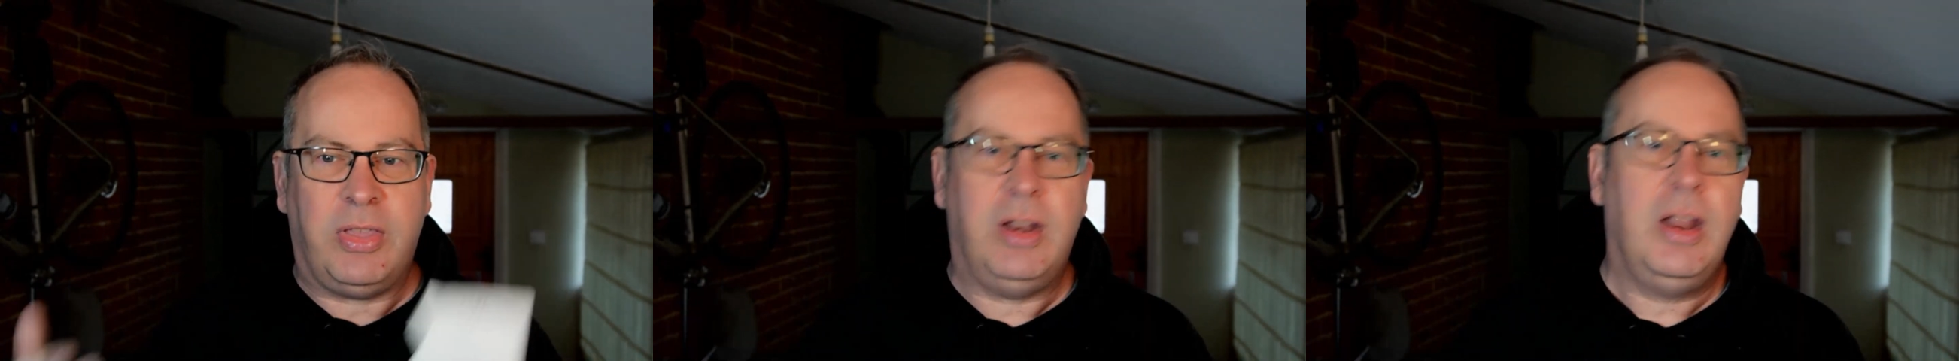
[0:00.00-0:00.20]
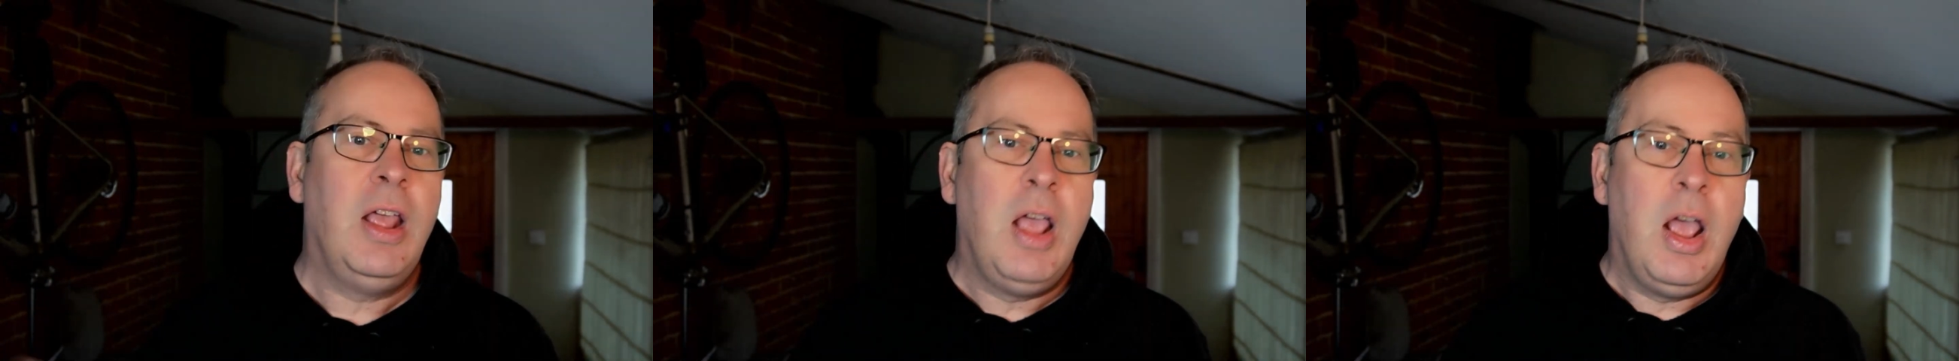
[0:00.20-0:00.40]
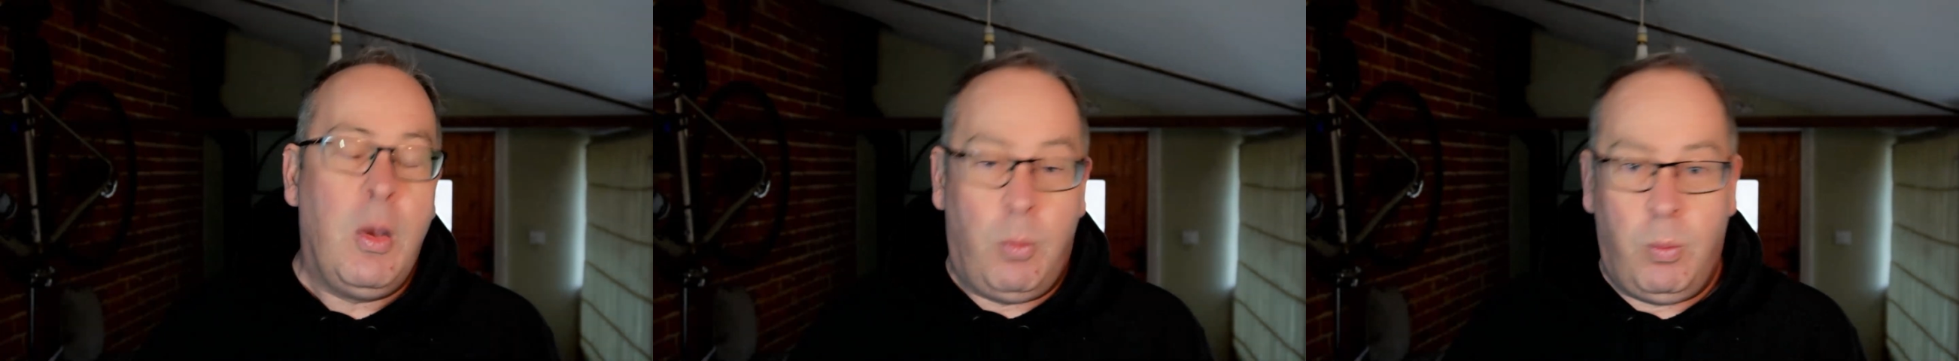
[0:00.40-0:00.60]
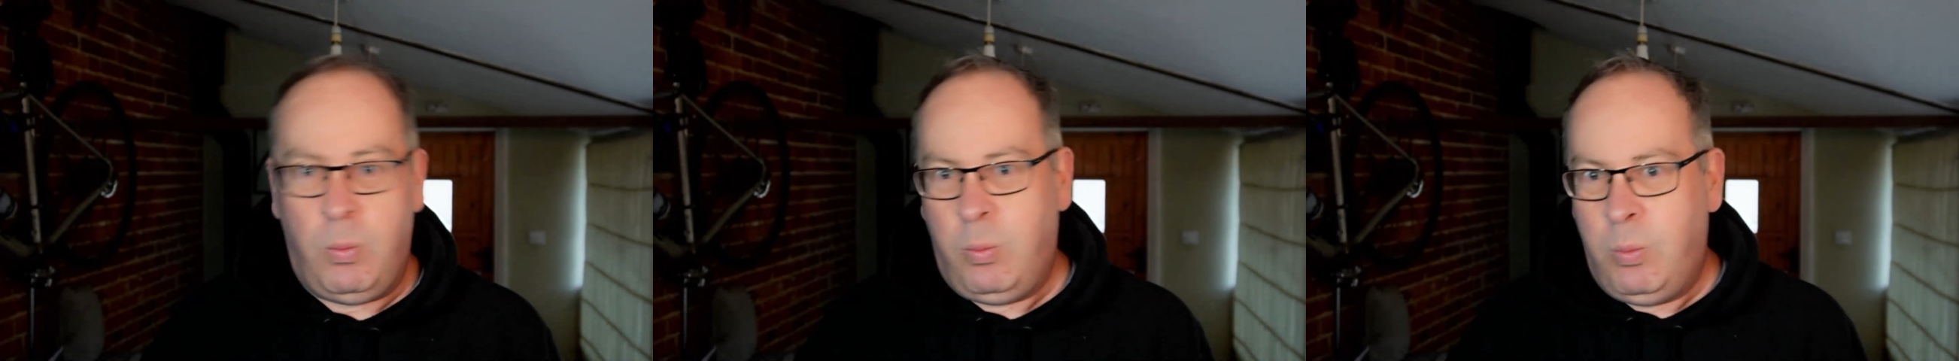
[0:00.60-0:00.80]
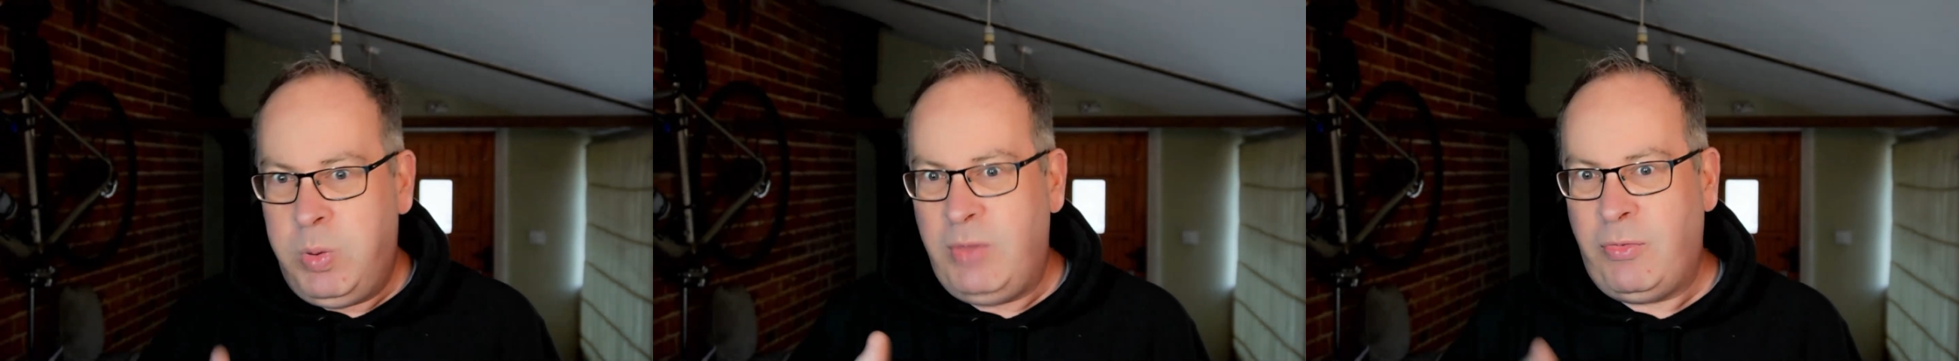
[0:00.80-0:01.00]
And
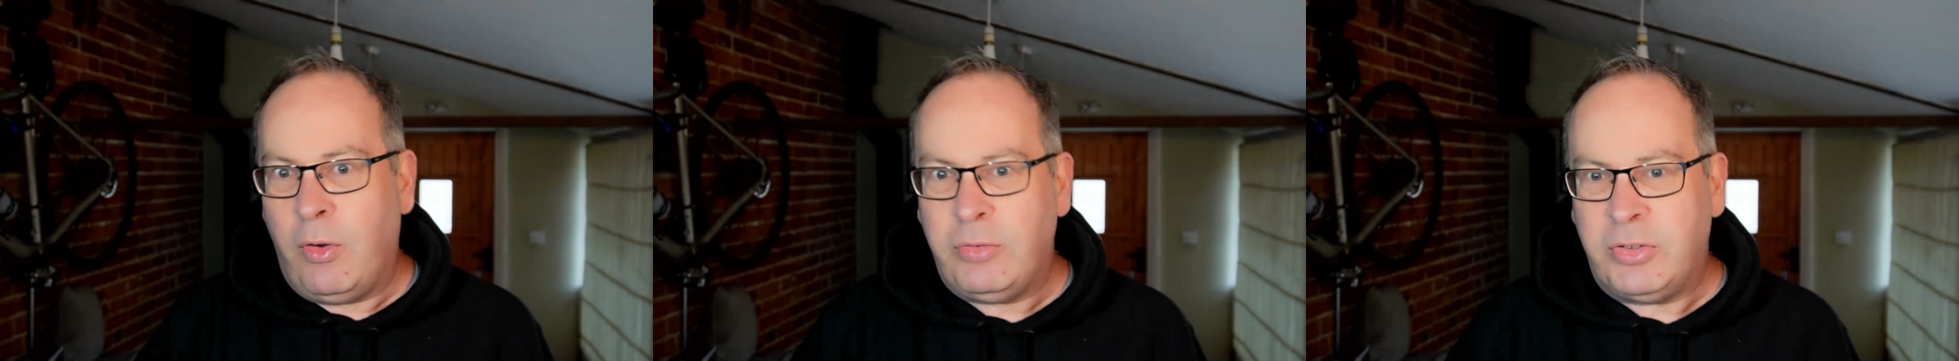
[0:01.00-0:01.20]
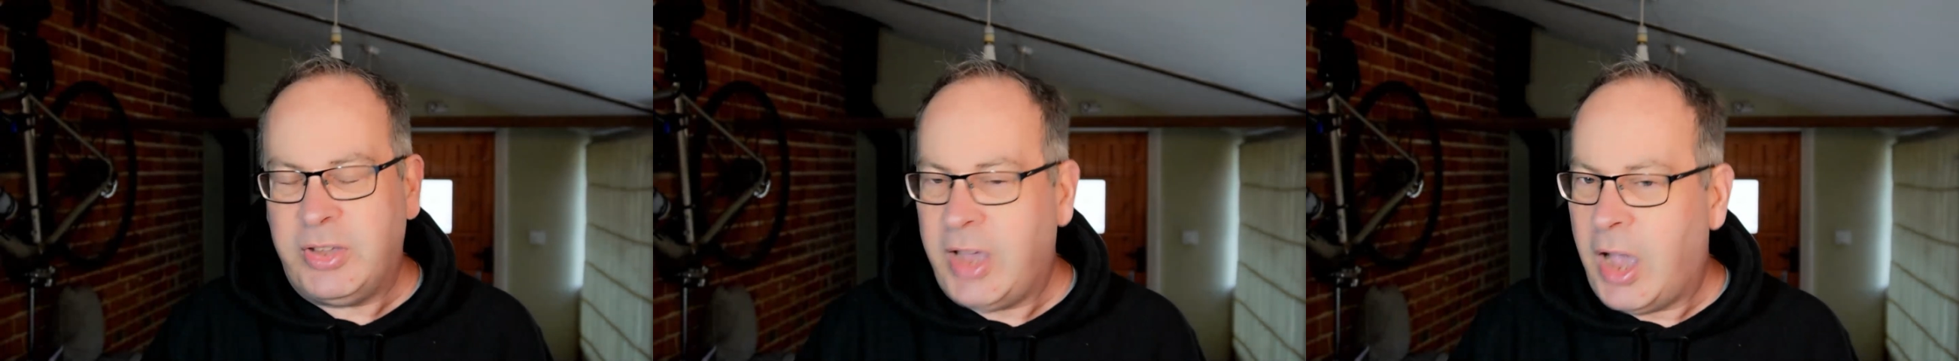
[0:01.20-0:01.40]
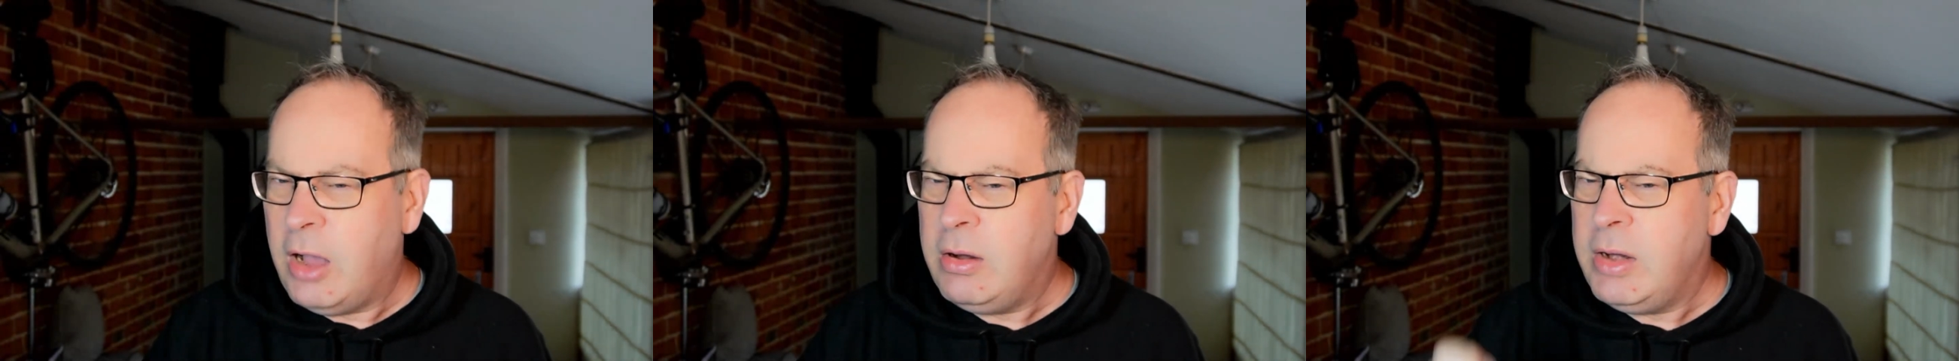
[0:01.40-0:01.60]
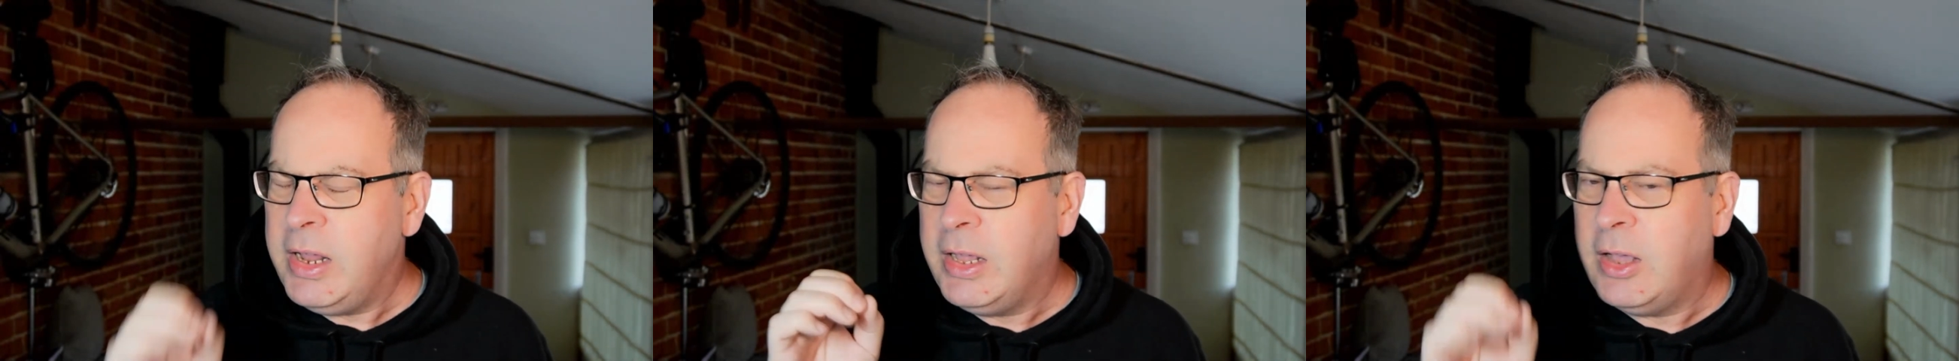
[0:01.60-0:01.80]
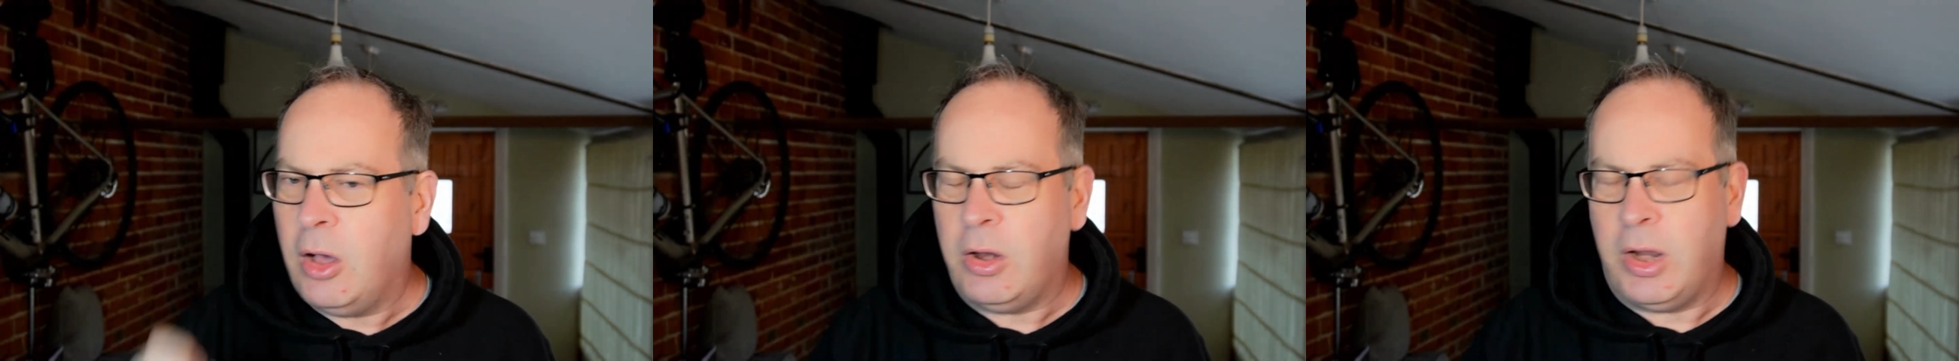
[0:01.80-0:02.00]
we've obviously only
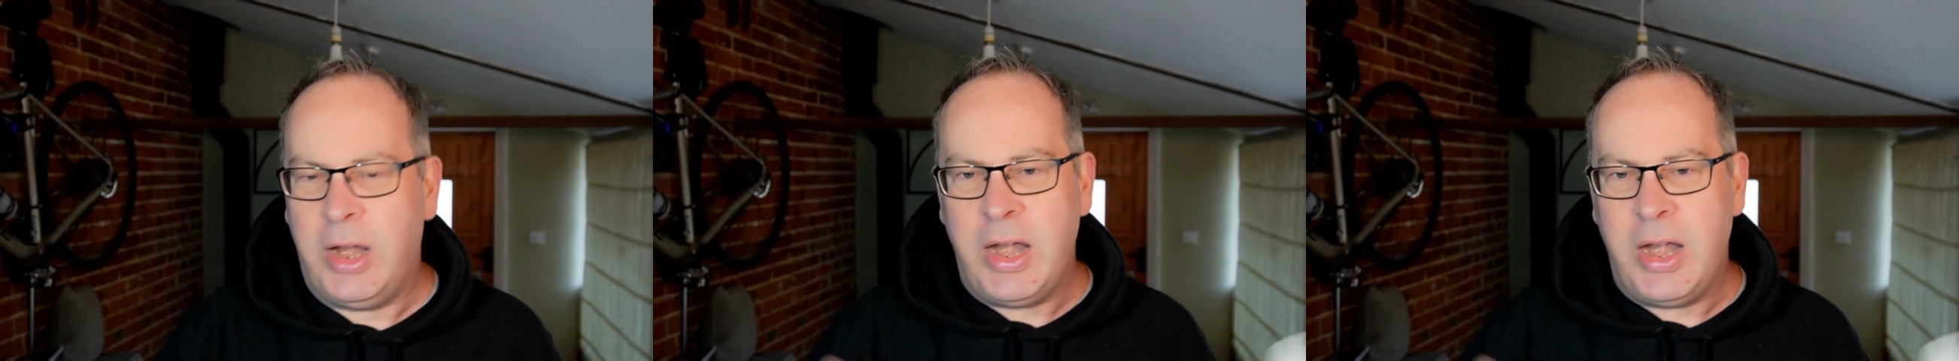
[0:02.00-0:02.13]
got